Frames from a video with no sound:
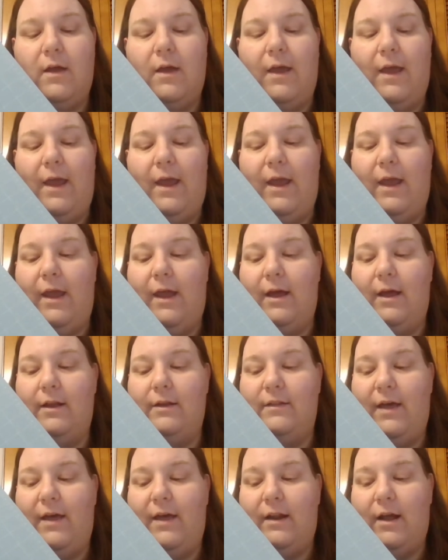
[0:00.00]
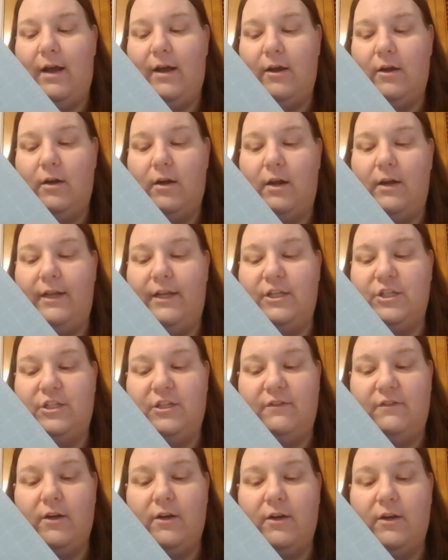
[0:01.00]
And that iron-on
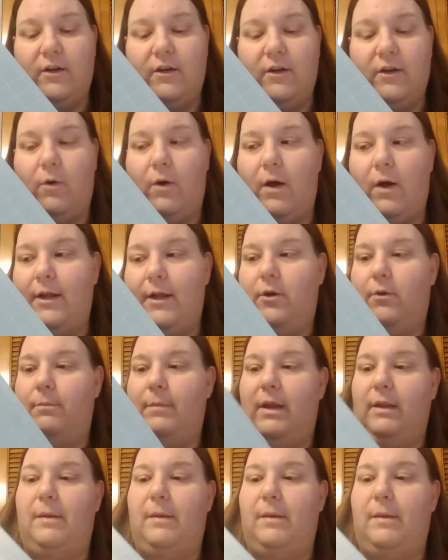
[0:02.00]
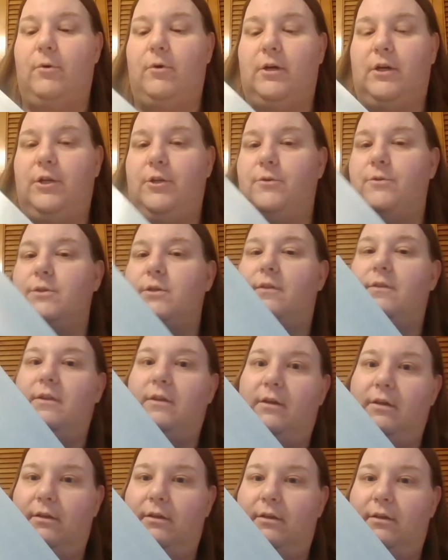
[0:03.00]
HTV vinyl, I know many people are going to use on
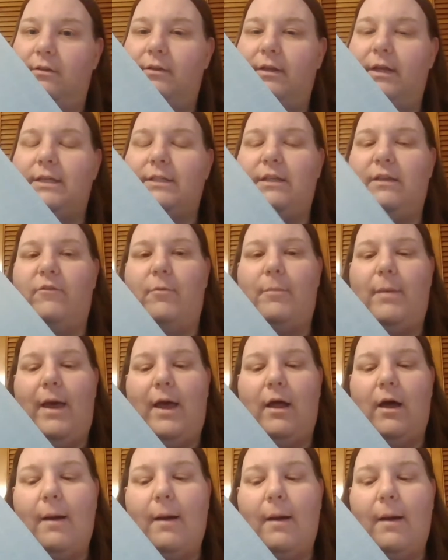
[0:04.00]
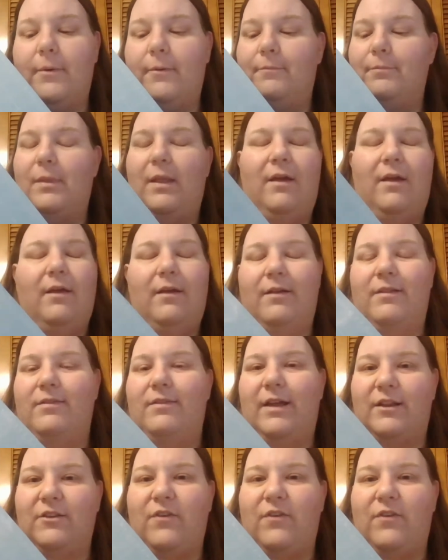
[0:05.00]
the next level mat up.
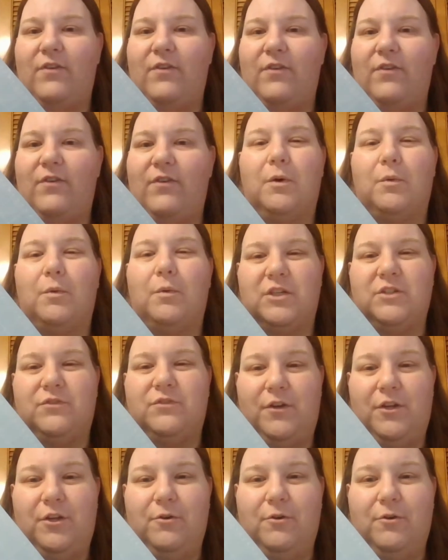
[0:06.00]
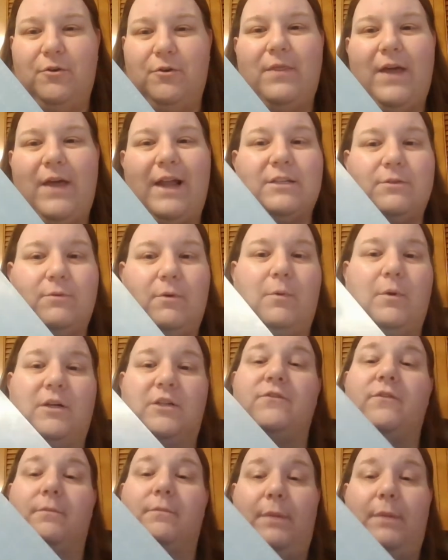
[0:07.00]
That is fine. Do what works for you. That is what
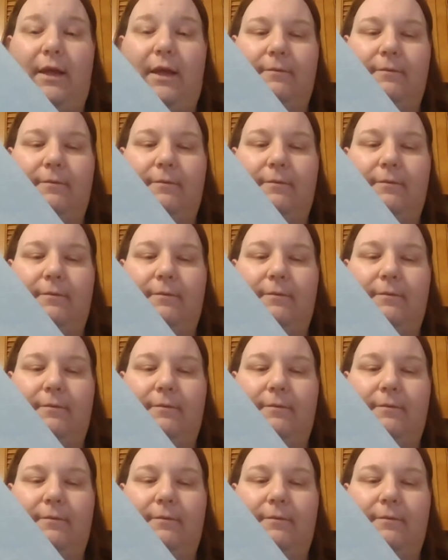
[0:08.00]
works for me.